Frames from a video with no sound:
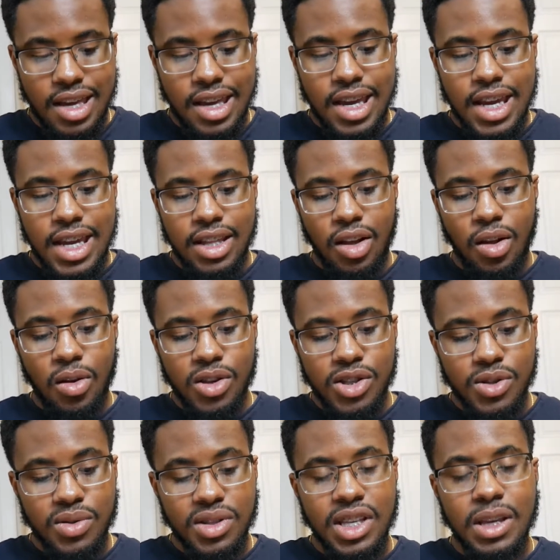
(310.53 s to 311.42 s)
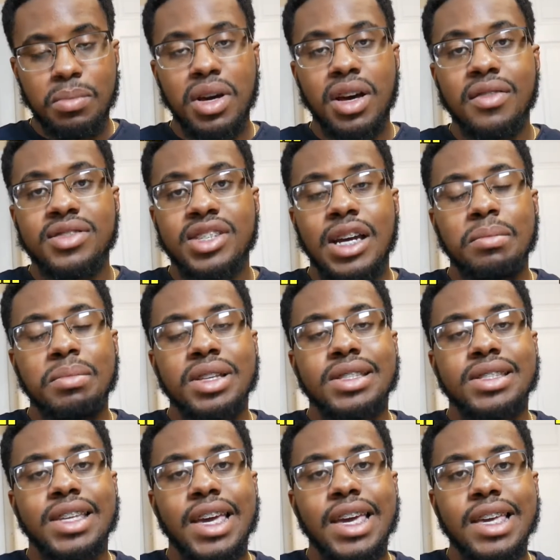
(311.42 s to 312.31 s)
And also the amount of time
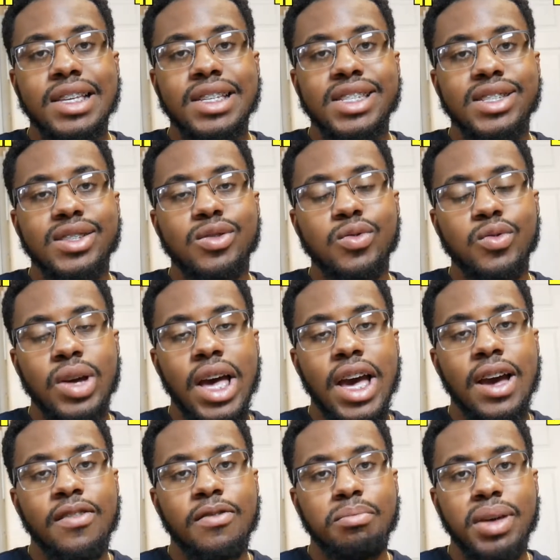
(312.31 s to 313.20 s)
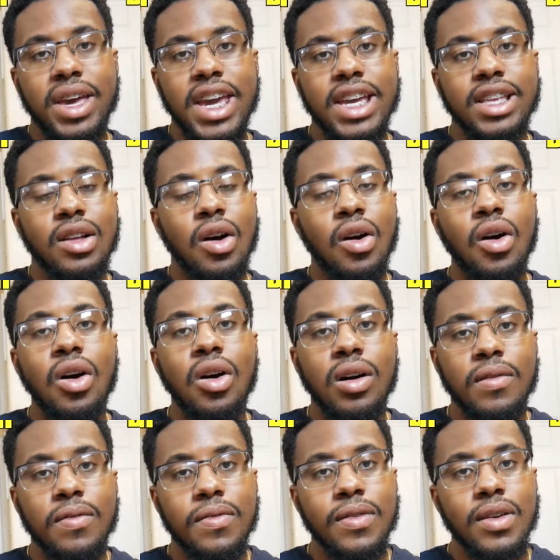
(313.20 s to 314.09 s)
it takes to have paid
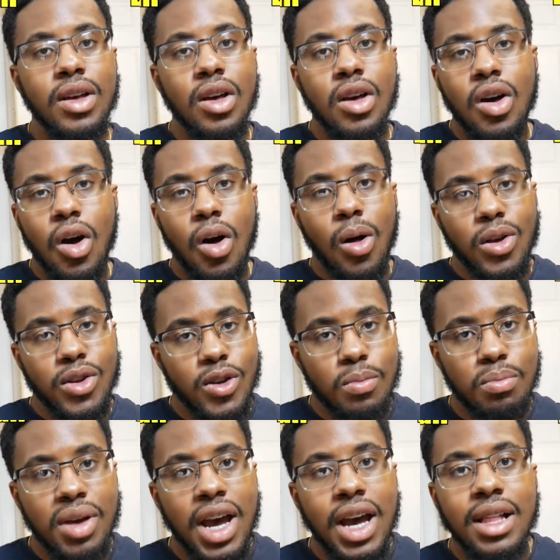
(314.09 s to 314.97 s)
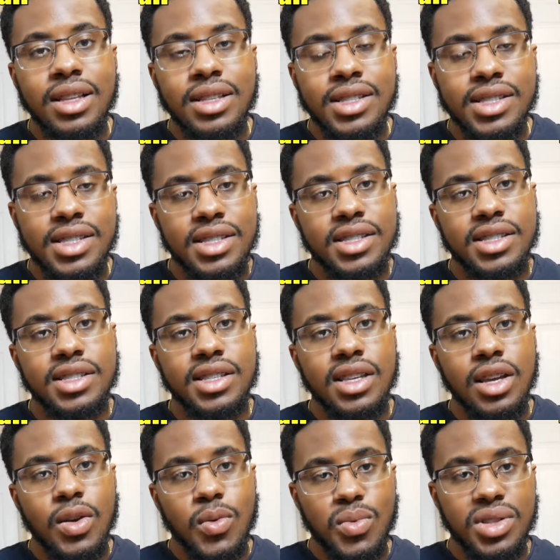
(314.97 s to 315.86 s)
off all your balances
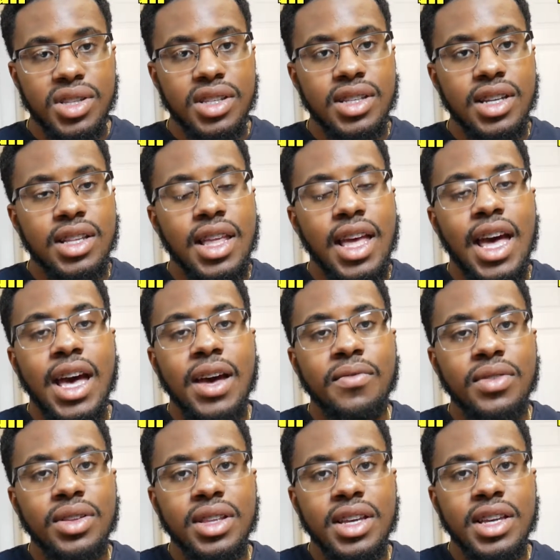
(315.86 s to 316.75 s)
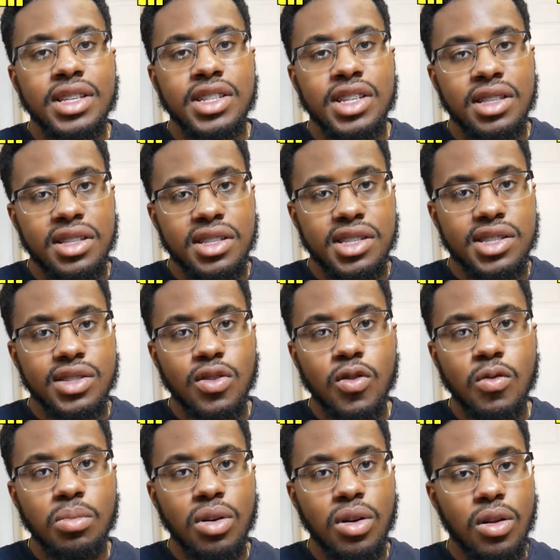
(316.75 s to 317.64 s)
with the debt Avalanche and the
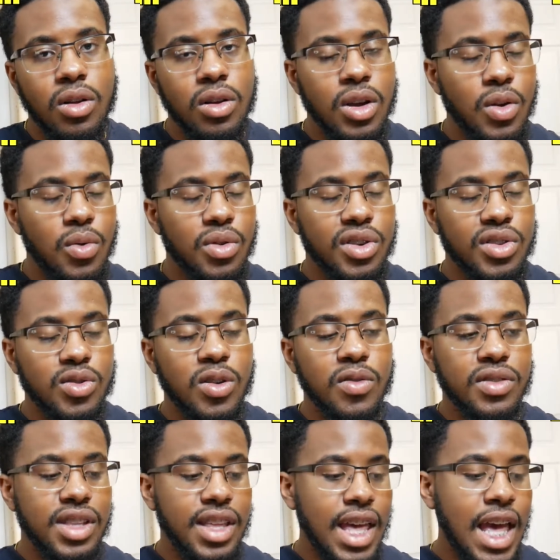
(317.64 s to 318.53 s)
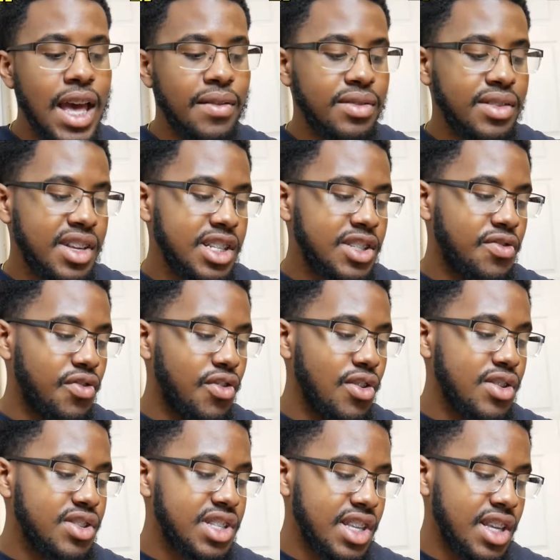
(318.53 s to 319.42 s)
Snowball. We're gonna go over the Avalanche
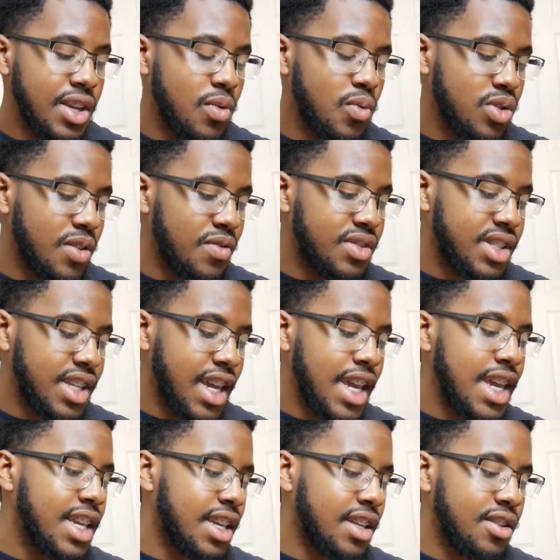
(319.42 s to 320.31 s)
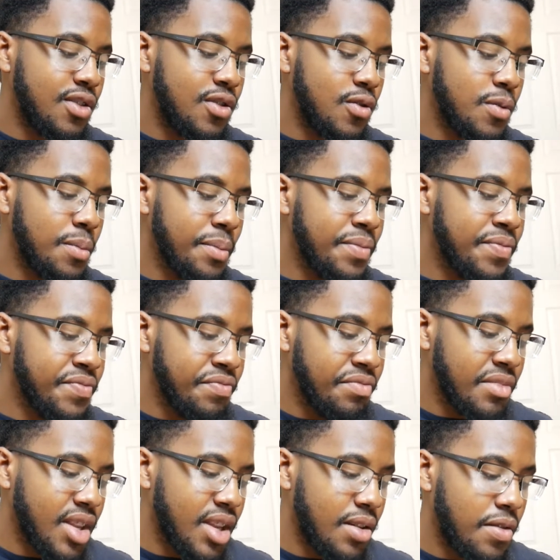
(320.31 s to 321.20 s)
first. It would have taken you
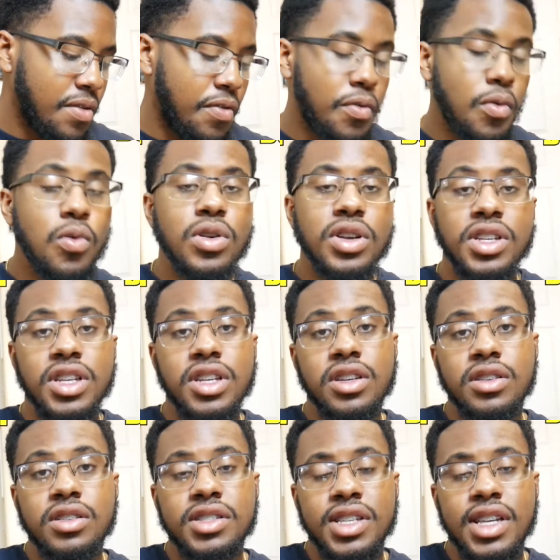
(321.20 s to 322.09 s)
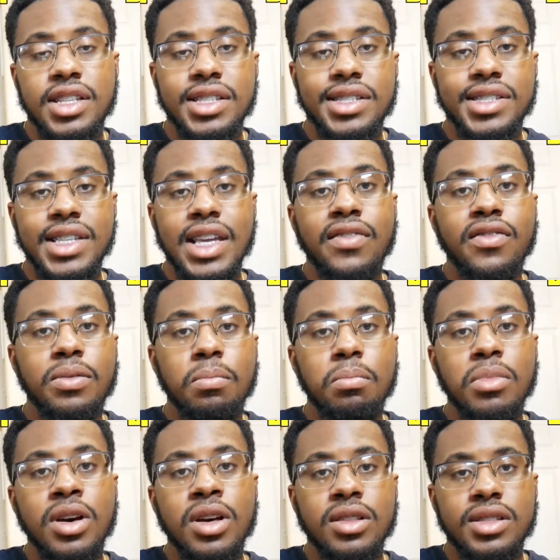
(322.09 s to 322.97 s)
4 years and 7
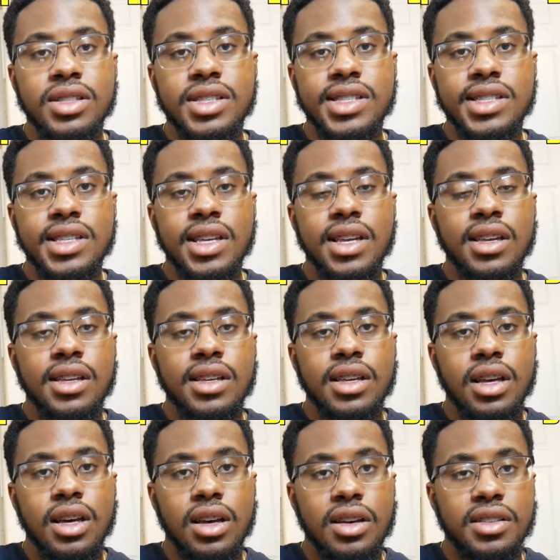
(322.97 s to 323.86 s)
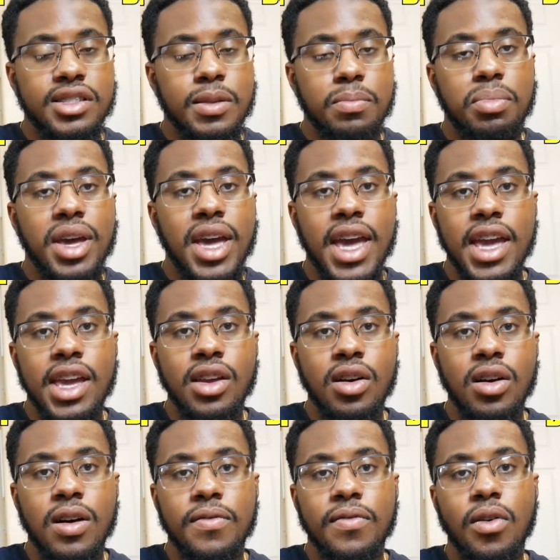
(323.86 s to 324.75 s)
months to pay
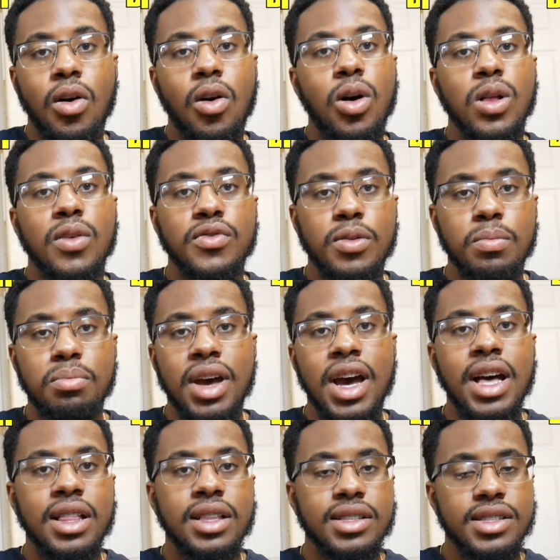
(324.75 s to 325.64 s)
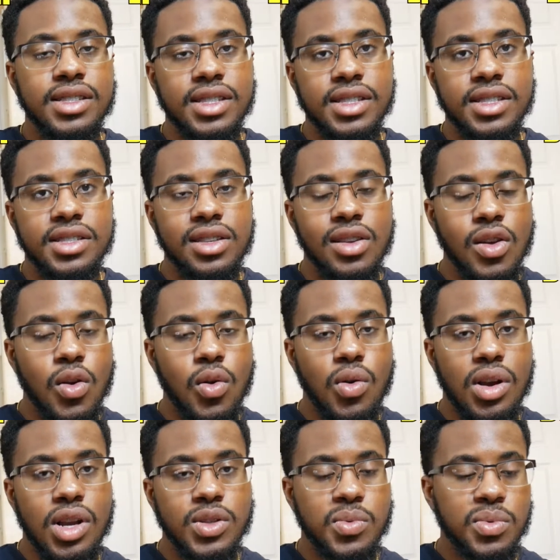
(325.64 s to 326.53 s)
off all of your balances,
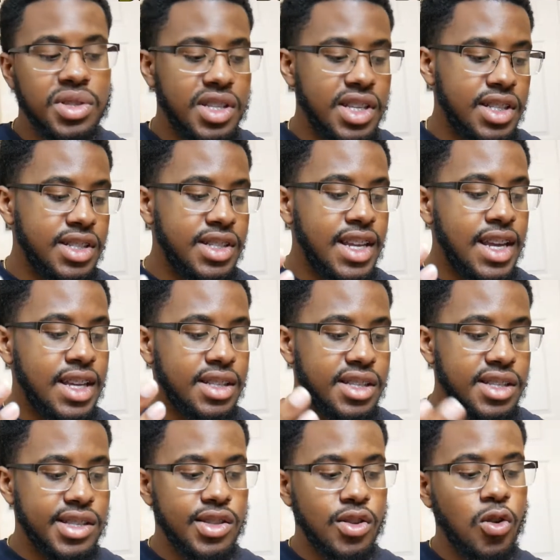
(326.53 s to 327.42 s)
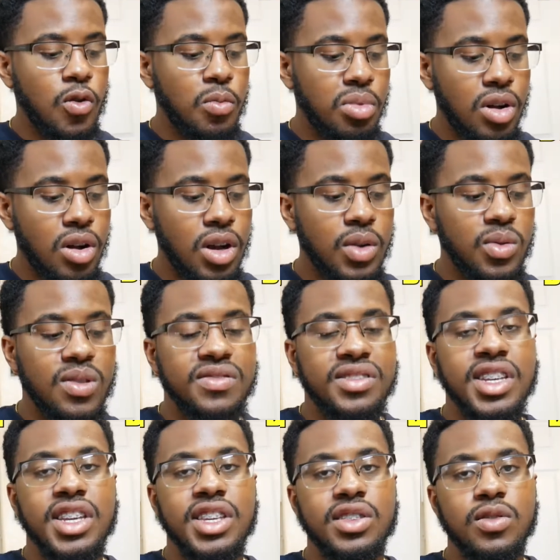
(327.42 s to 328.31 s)
whereas with the debt Snowball it would have
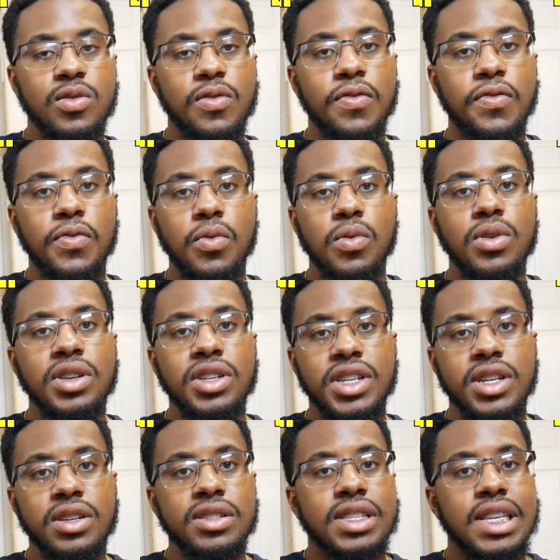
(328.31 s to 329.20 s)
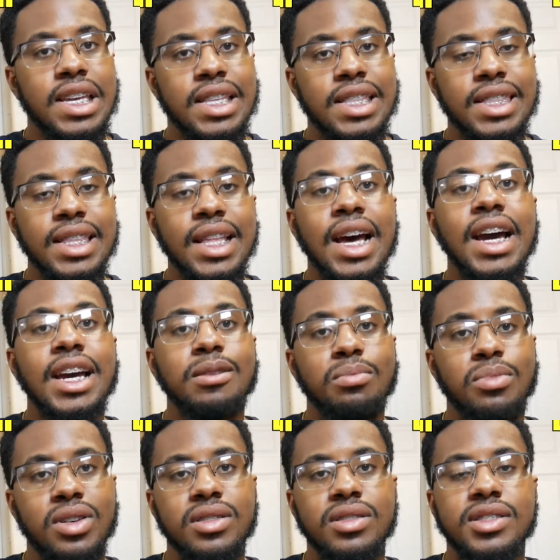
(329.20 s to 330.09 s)
taken you 4 years and 9
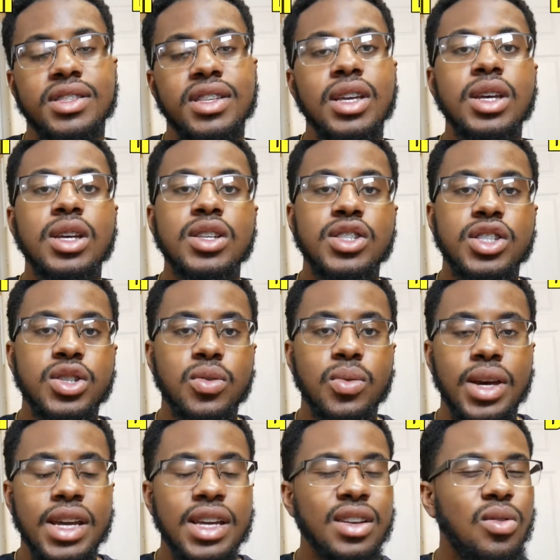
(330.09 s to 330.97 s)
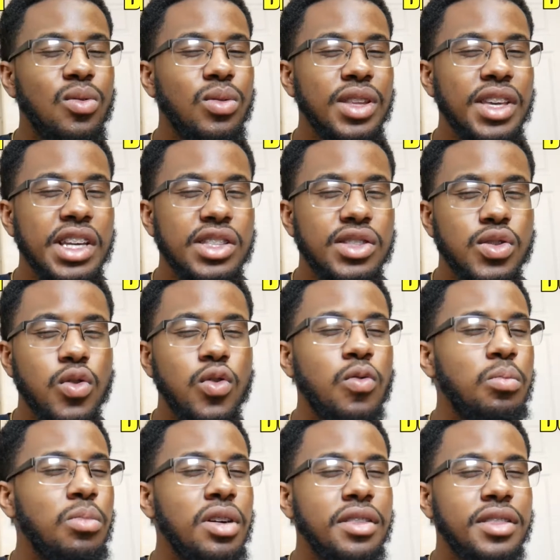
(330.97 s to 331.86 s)
months. So only a
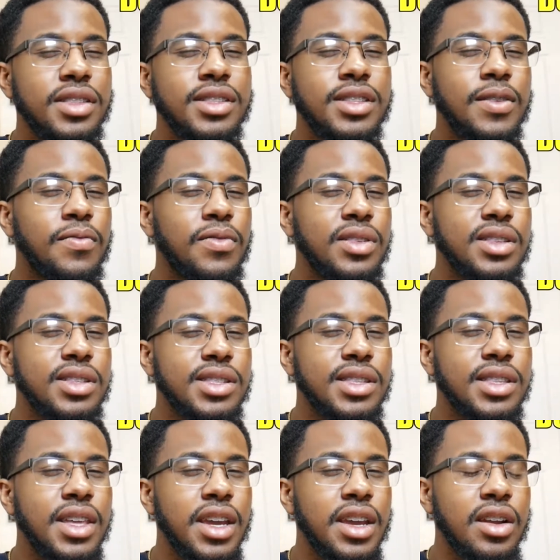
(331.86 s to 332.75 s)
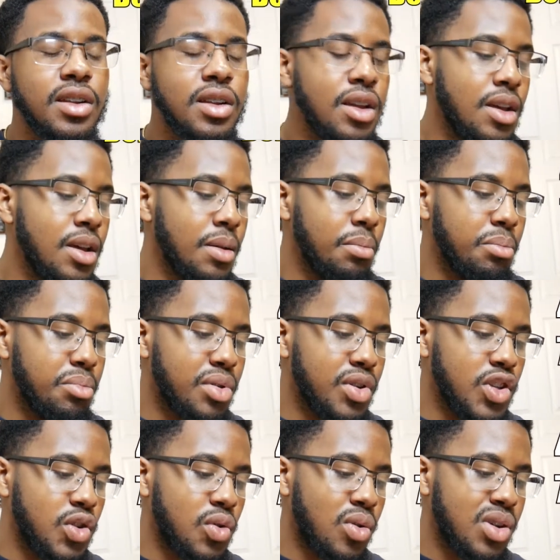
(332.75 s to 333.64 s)
2-month difference there,
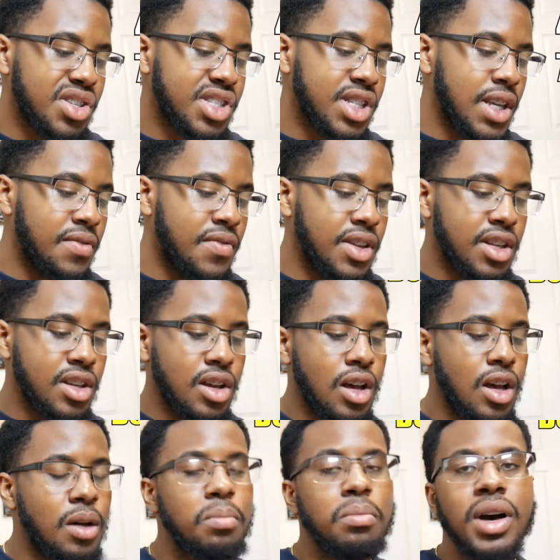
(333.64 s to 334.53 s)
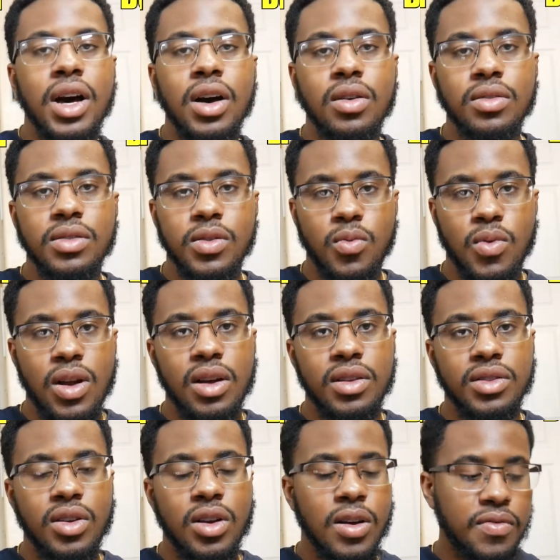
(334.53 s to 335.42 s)
but you're saving about,
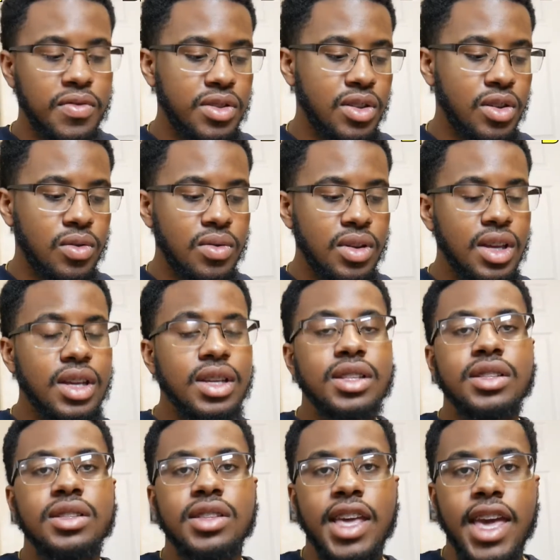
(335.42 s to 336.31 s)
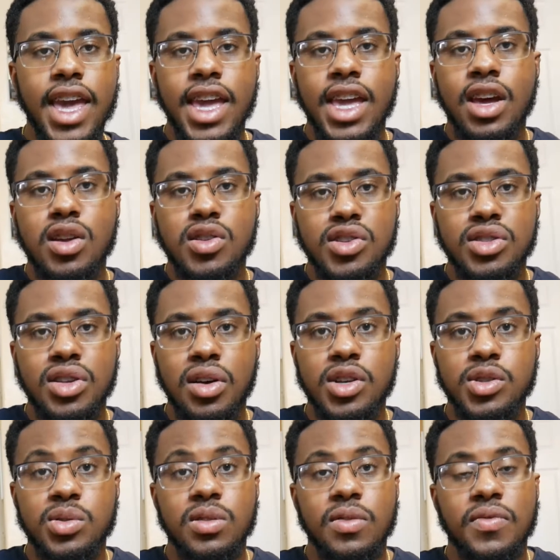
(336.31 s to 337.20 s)
round off,
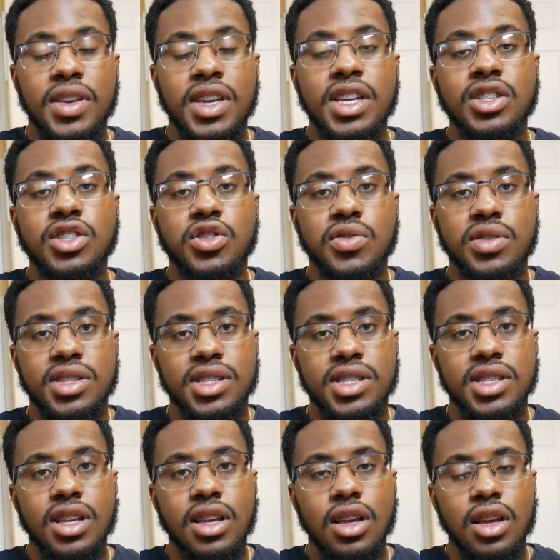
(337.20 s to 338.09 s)
$800 worth of interest